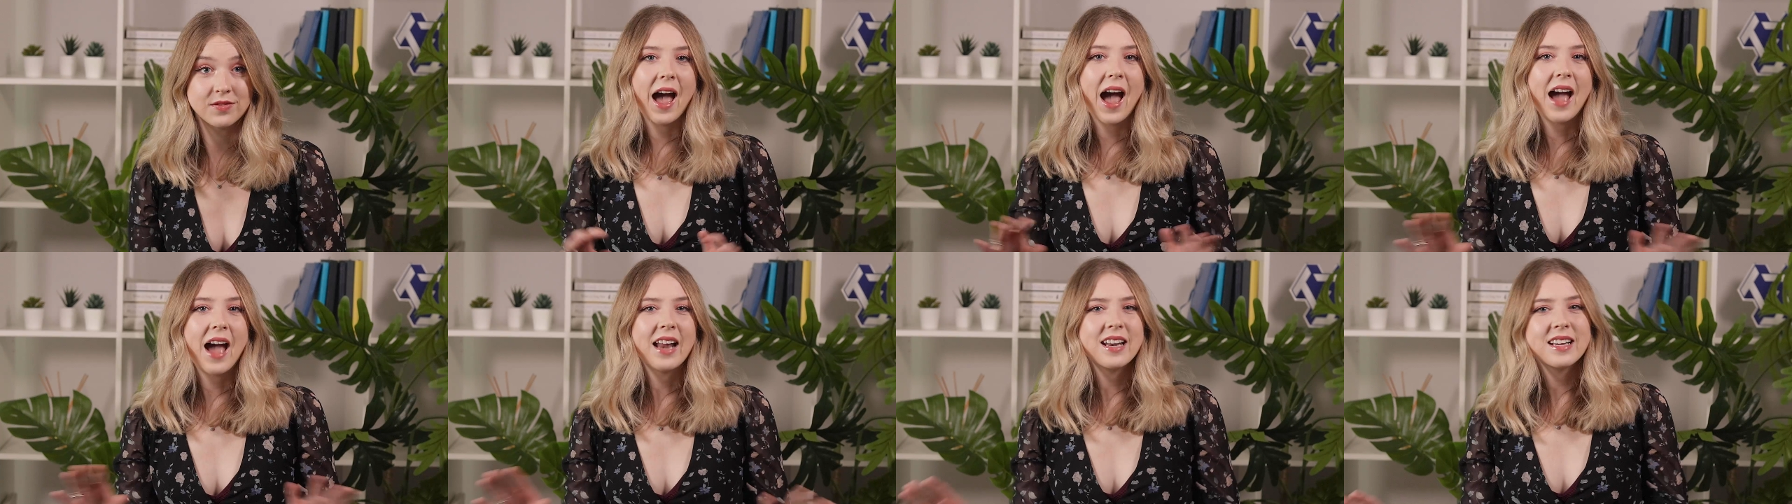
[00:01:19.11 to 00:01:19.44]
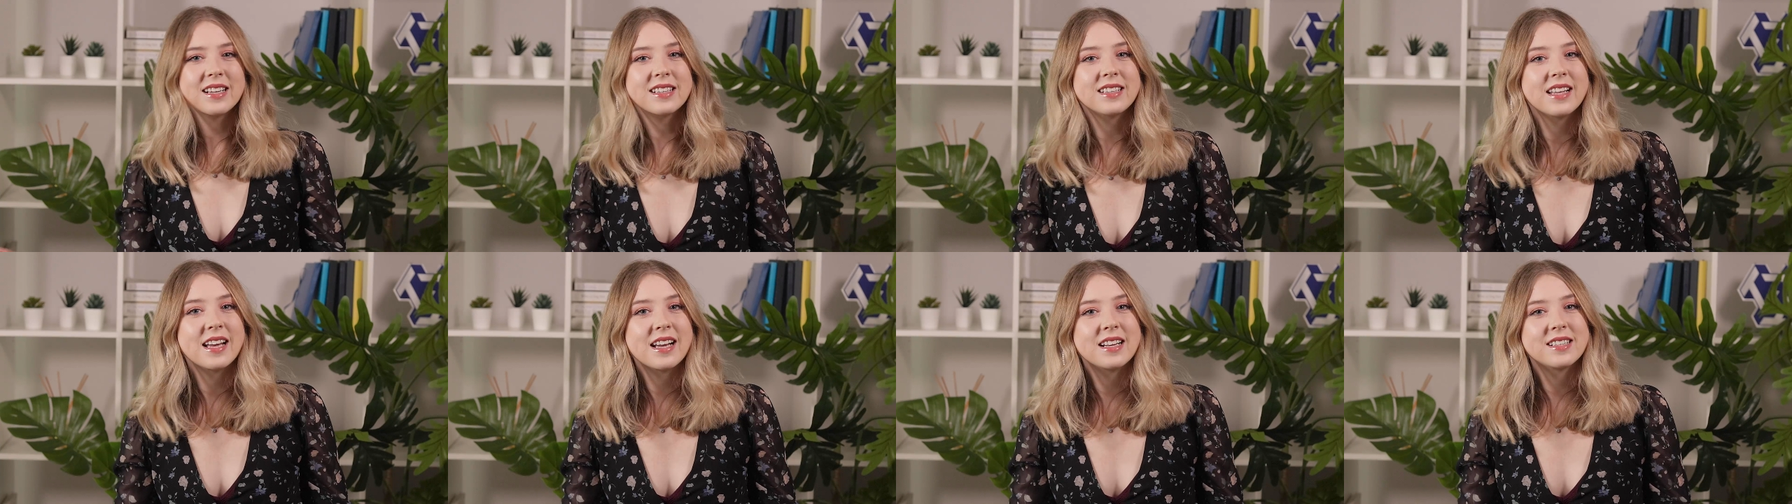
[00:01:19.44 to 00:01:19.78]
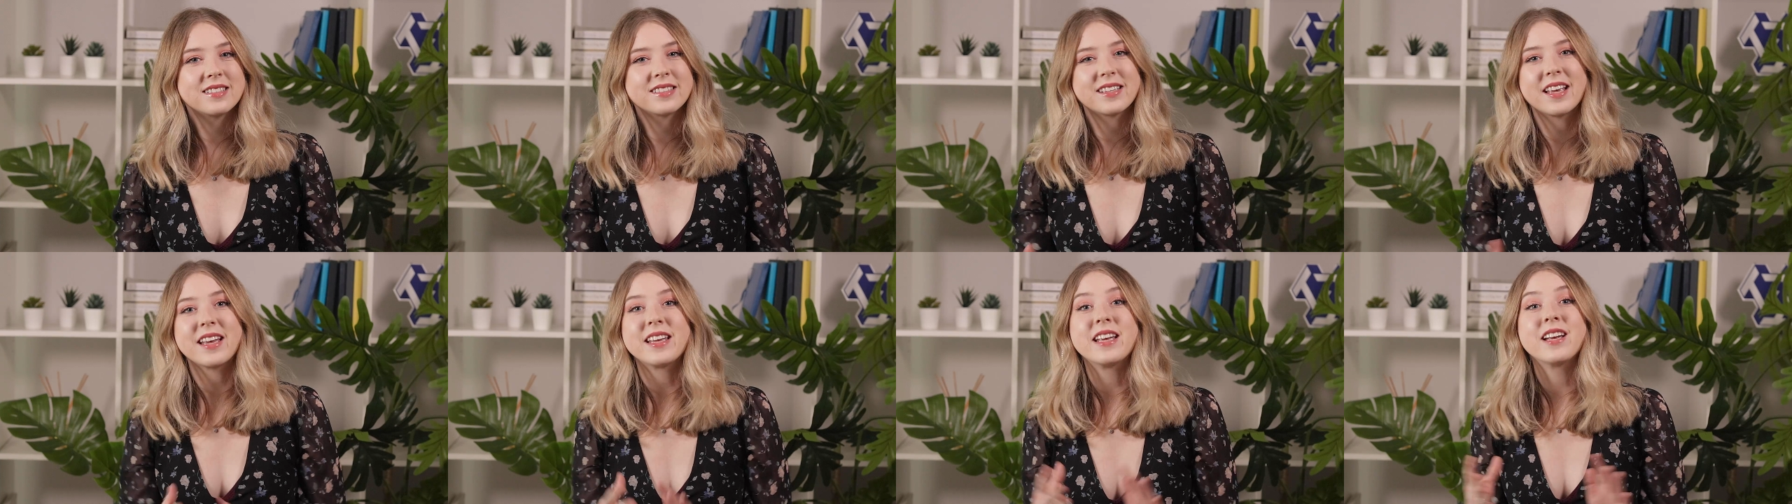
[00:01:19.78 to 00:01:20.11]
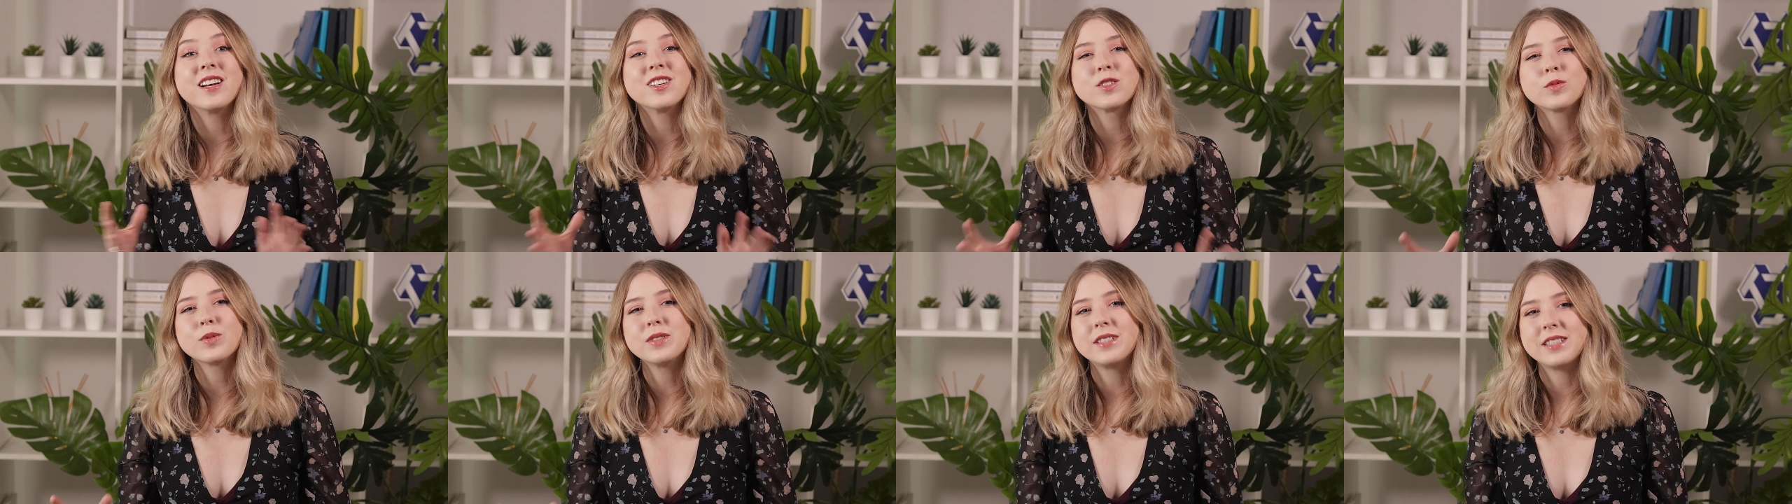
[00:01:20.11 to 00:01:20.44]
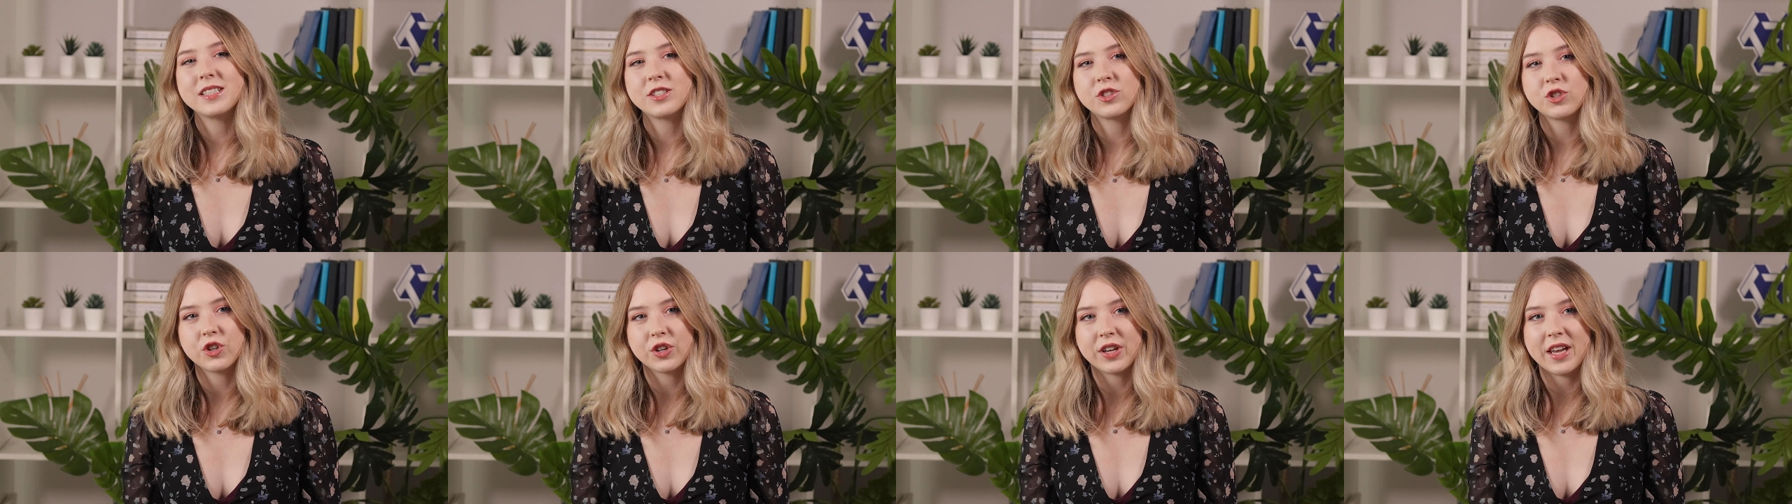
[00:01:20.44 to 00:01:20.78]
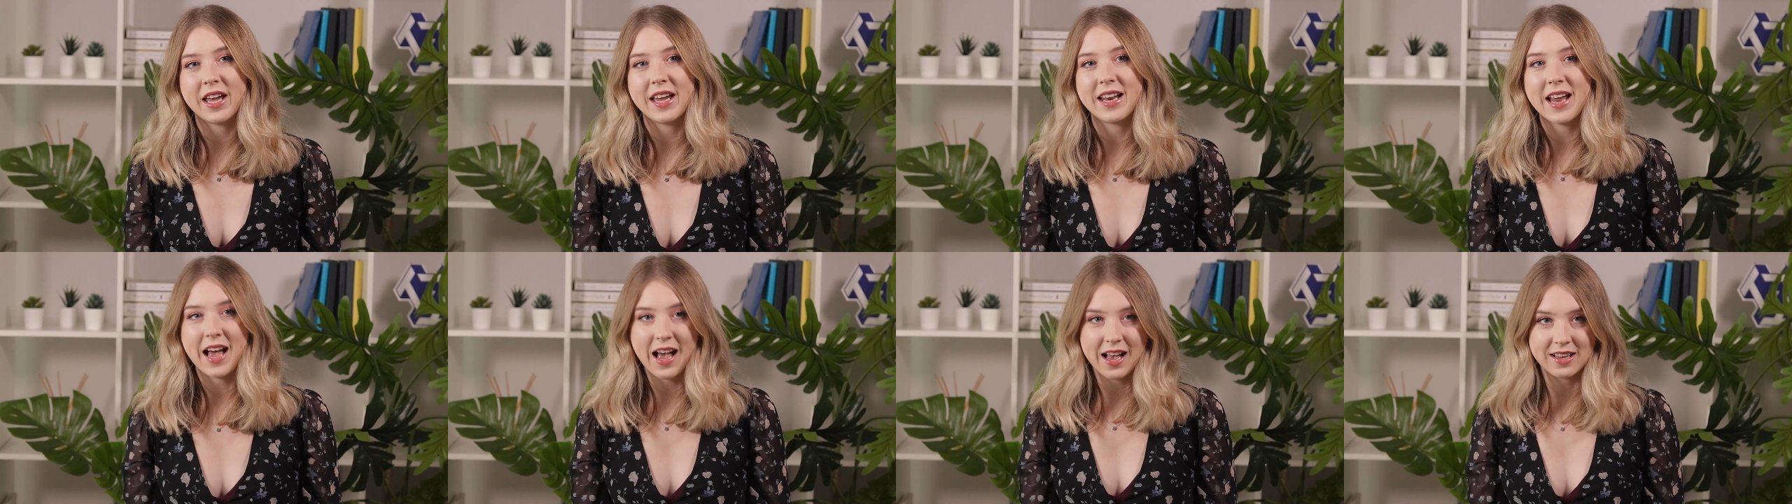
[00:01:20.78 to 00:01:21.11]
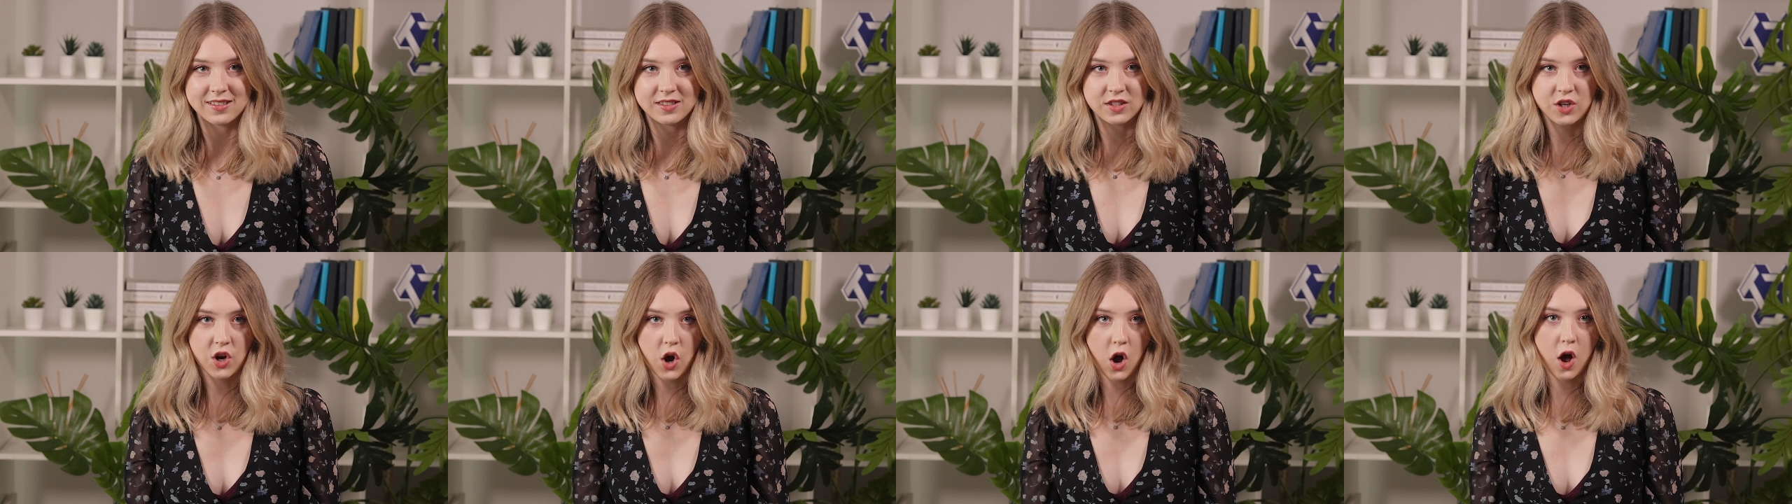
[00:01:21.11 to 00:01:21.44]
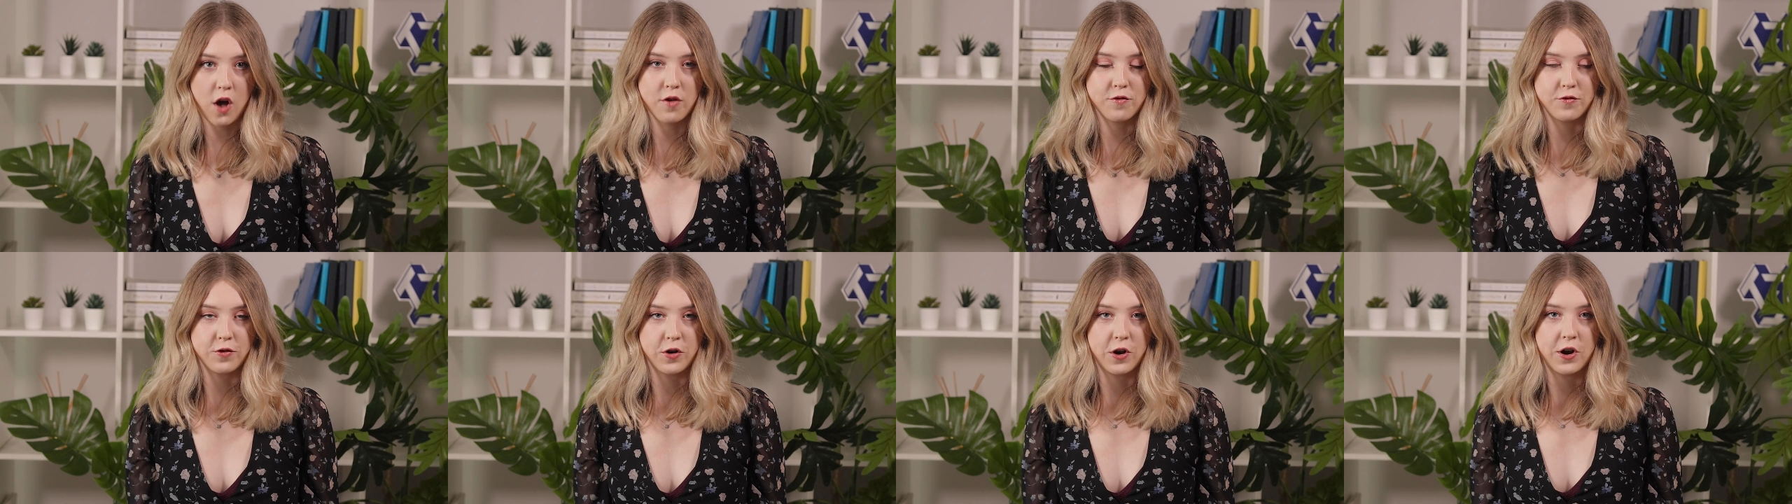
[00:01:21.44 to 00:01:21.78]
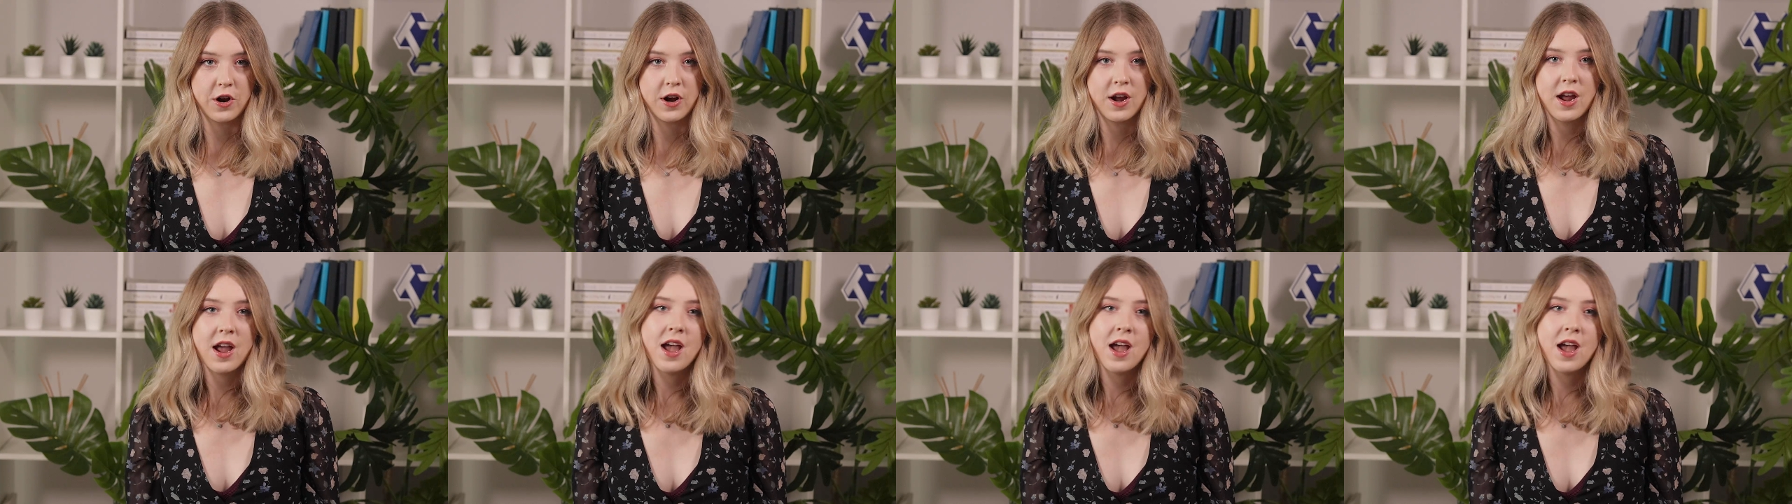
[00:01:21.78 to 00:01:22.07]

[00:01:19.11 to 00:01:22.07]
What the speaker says: At a glance, here's what DistroKid has to offer.